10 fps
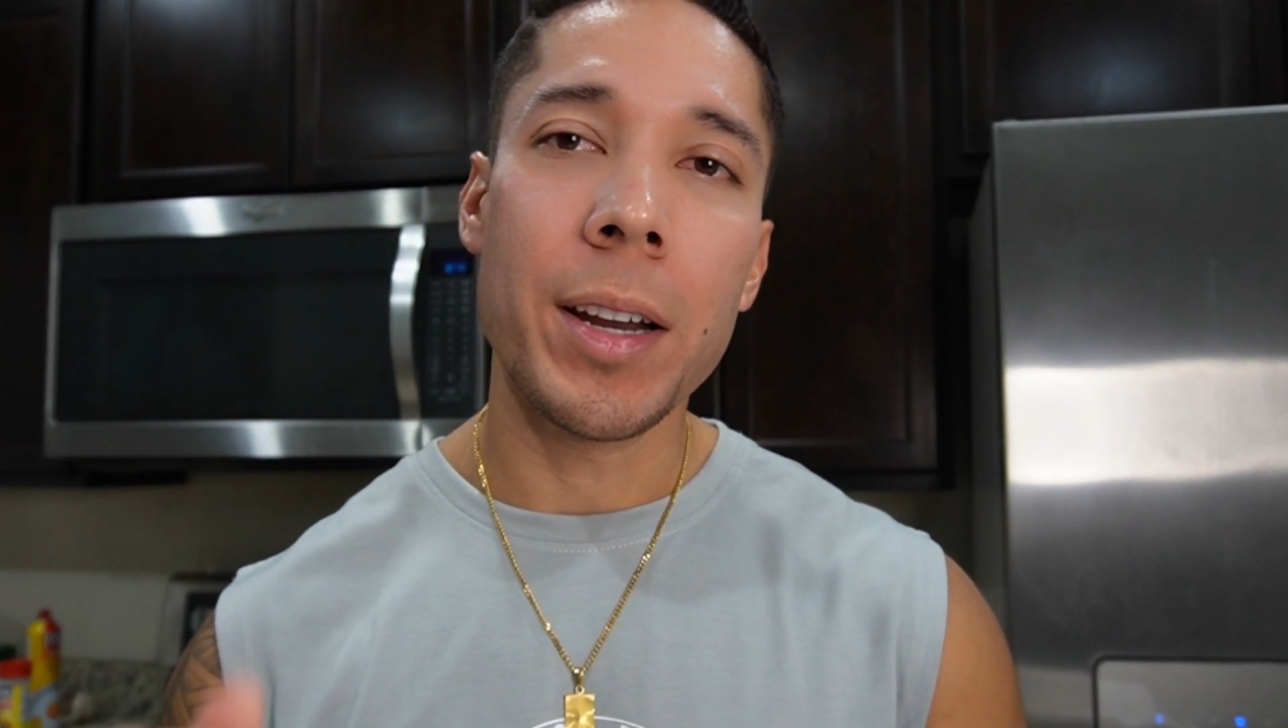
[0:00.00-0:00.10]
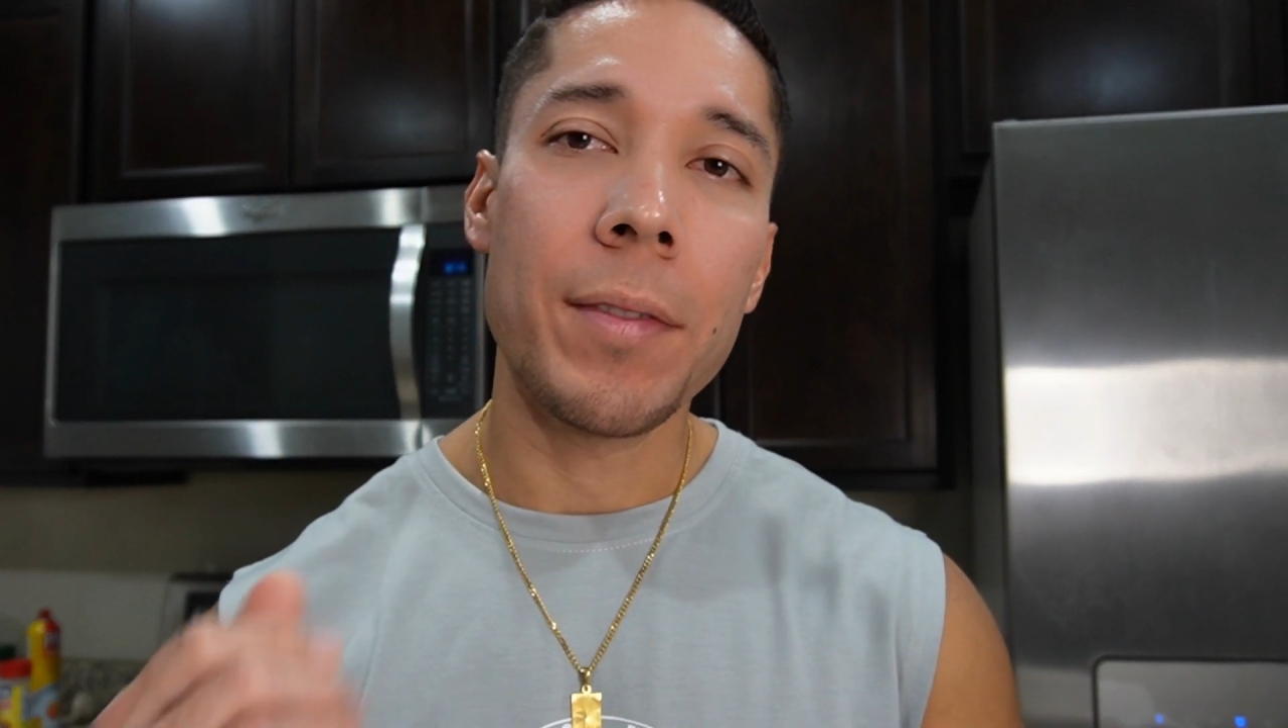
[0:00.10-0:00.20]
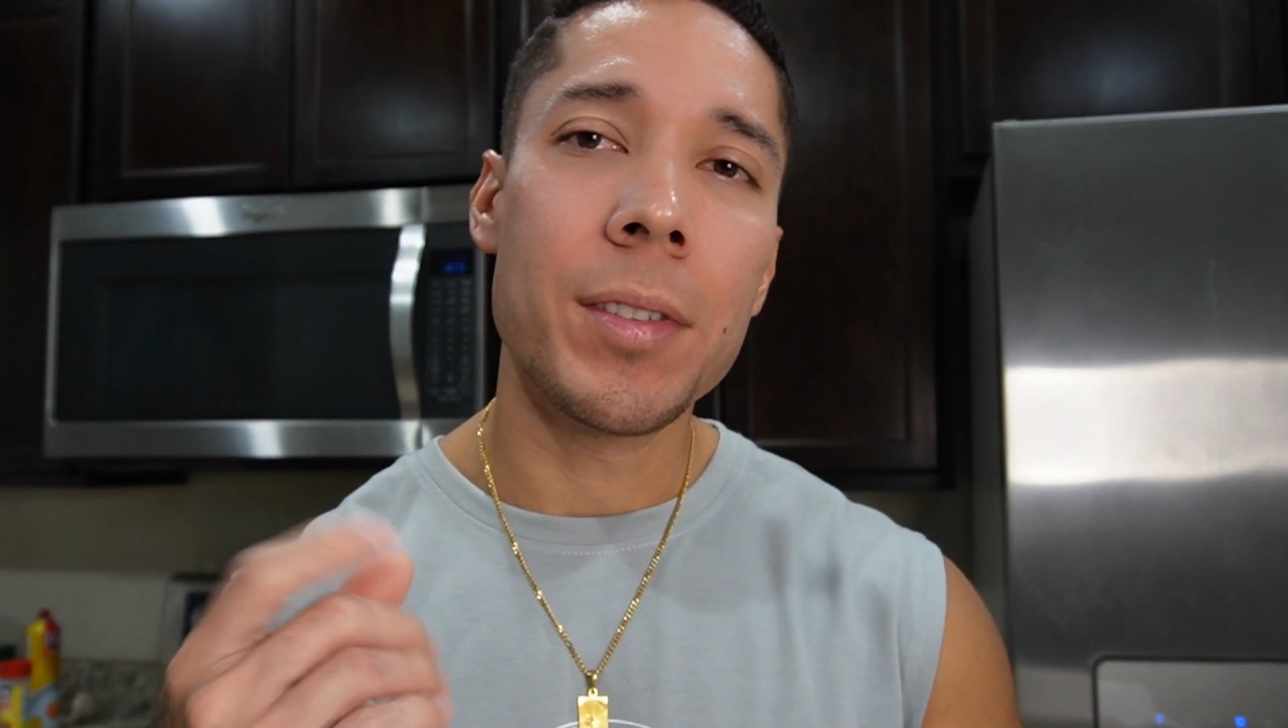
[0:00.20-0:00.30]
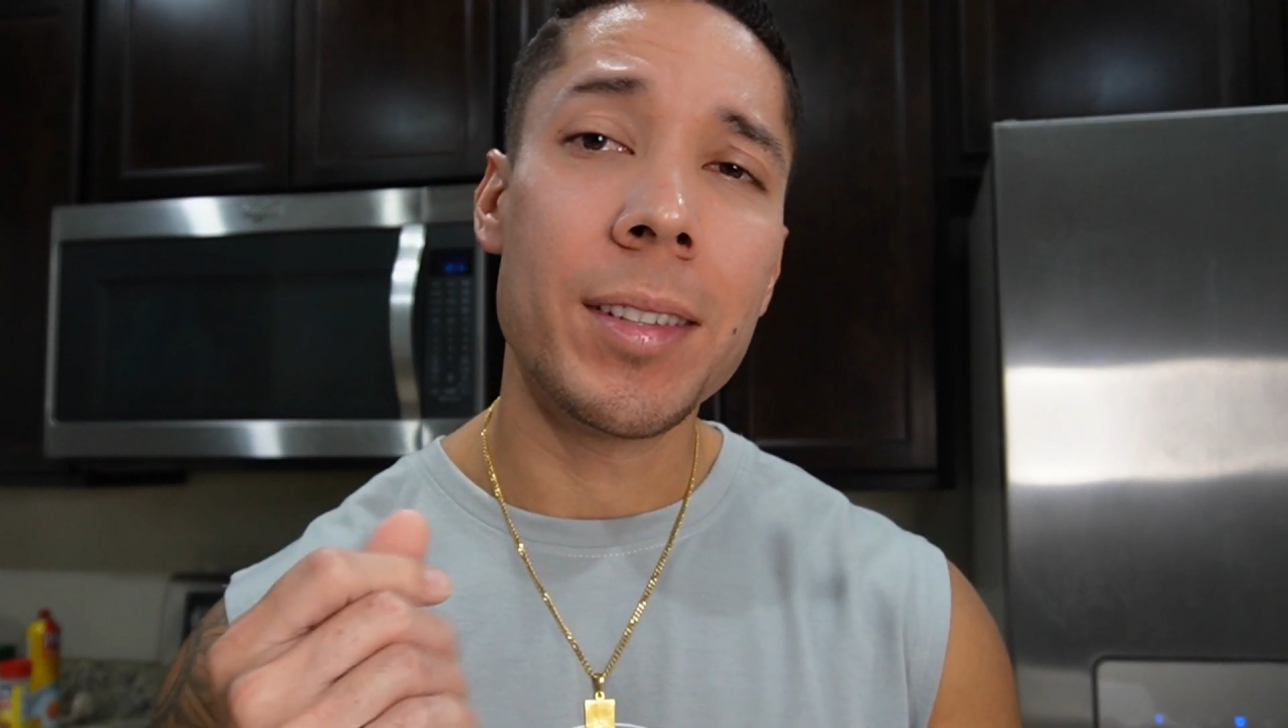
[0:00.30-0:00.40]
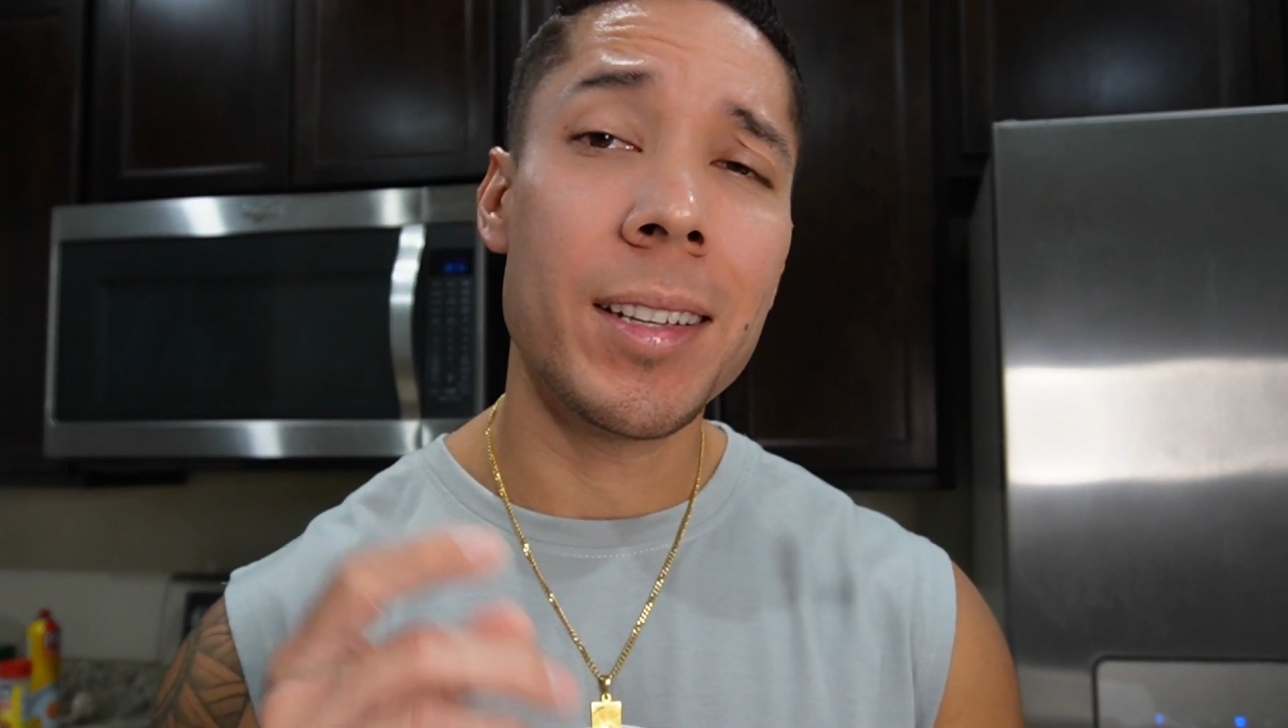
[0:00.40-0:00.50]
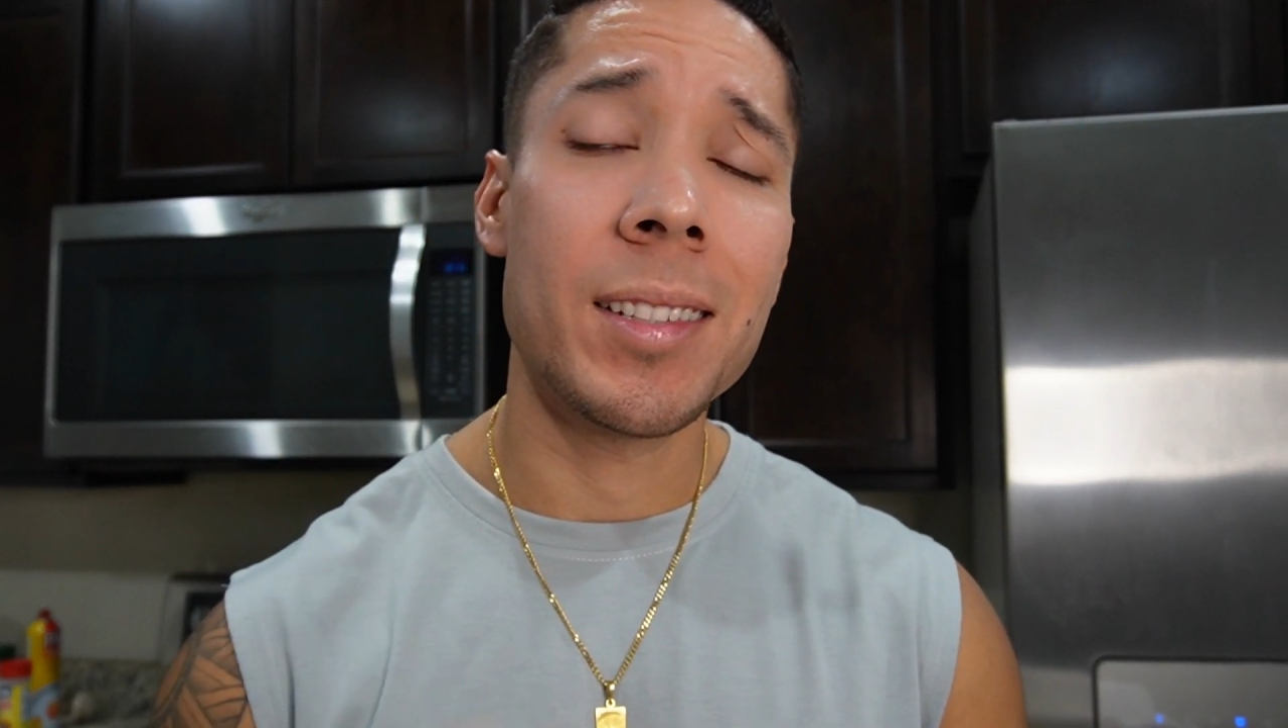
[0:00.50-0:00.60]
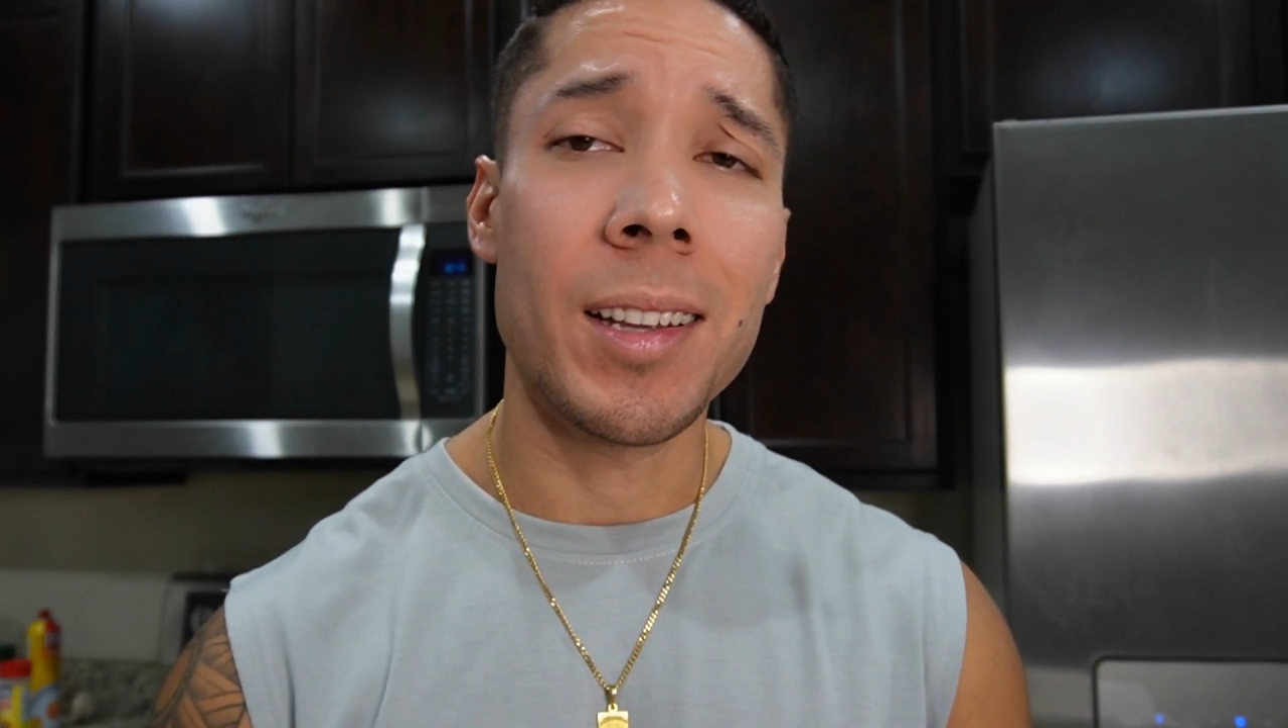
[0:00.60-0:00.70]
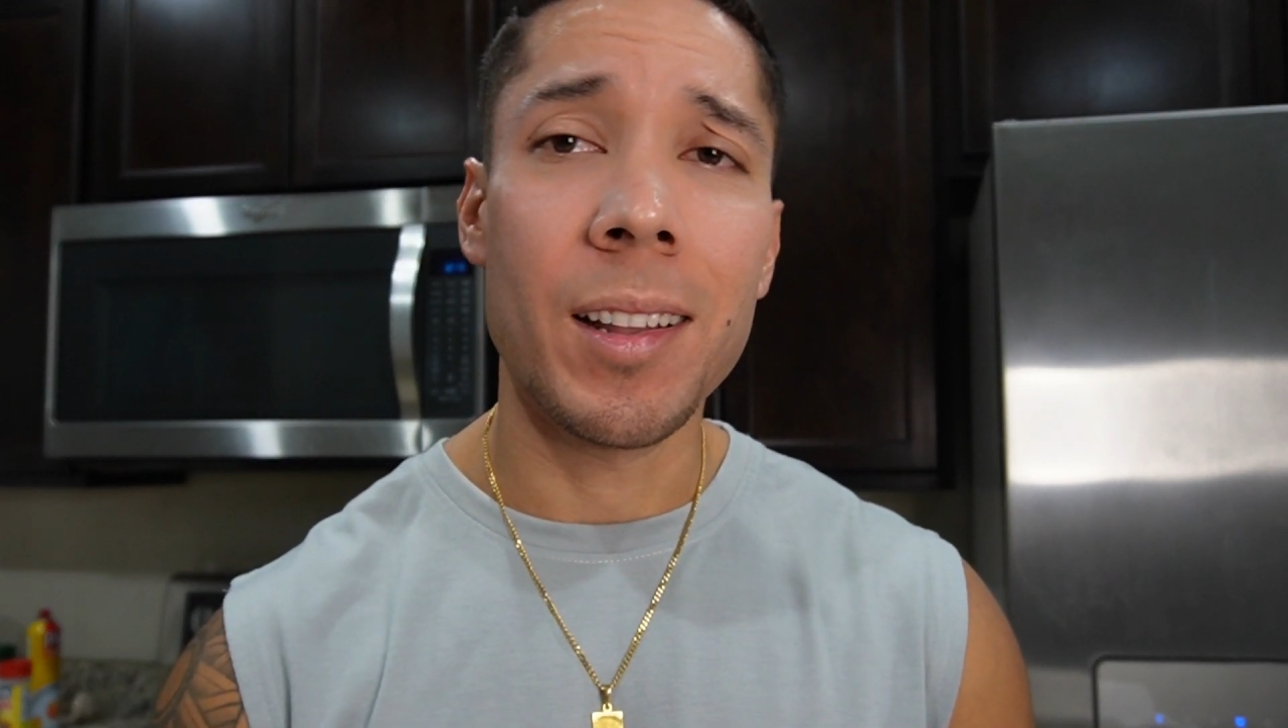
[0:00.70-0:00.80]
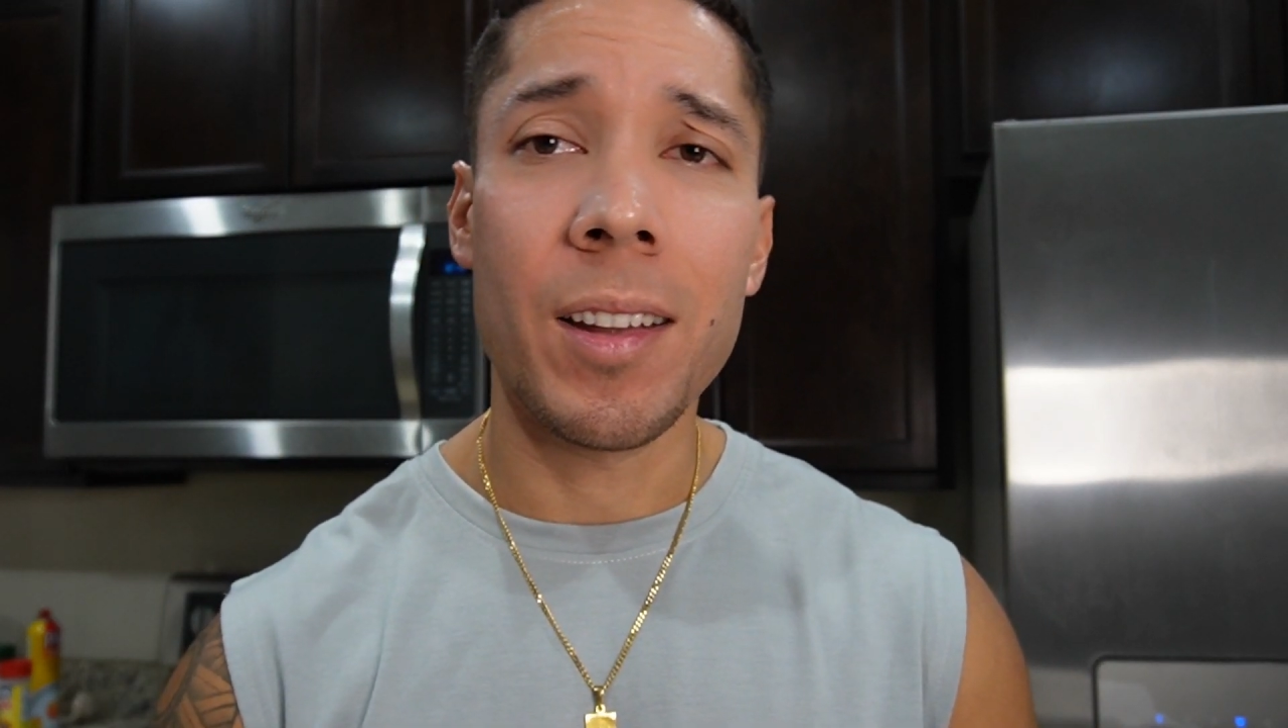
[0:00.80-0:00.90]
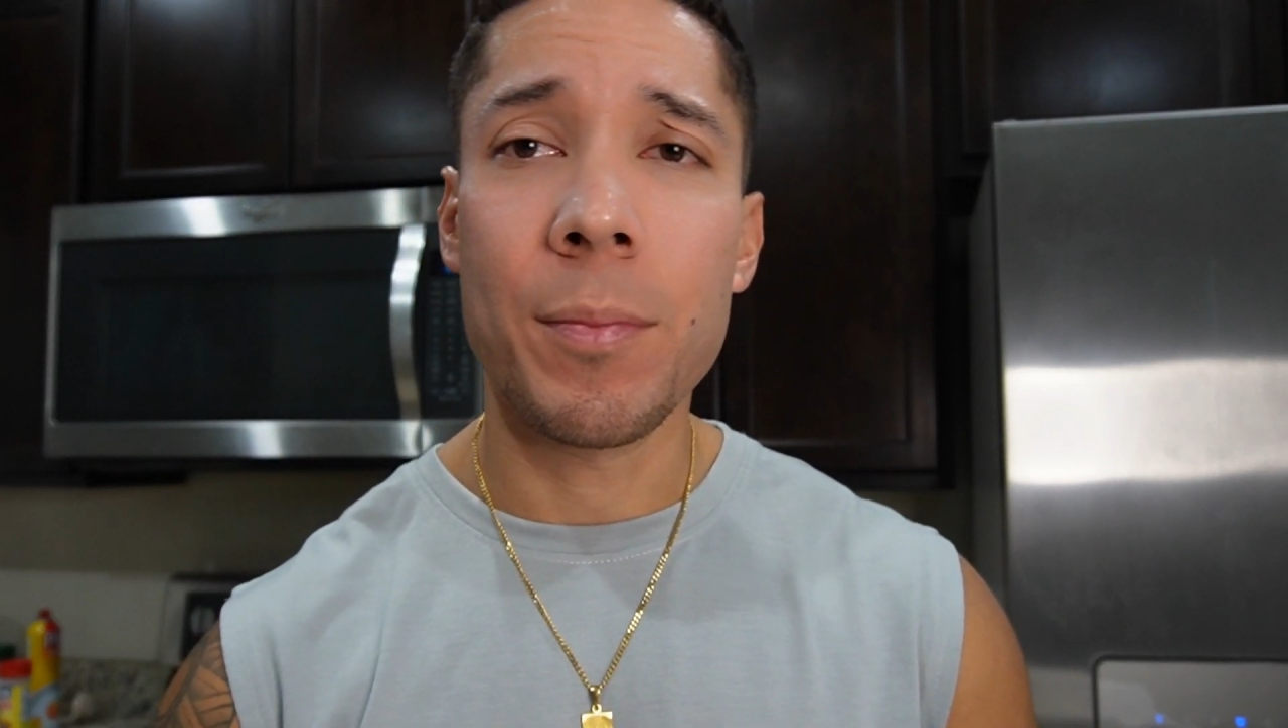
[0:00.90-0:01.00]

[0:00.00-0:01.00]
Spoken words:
aftertaste that a lot